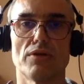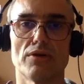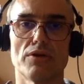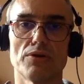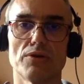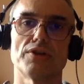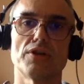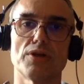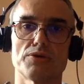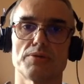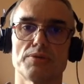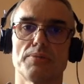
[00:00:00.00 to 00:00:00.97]
those
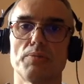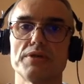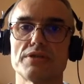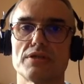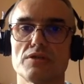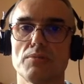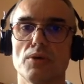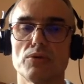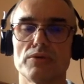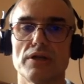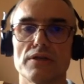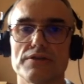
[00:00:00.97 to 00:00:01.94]
videos about business
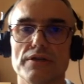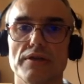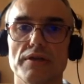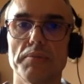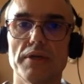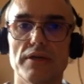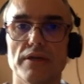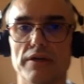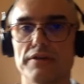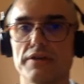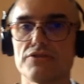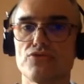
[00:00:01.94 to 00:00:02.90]
models in the media
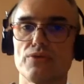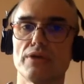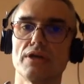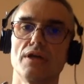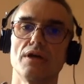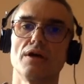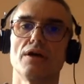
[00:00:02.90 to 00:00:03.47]
industry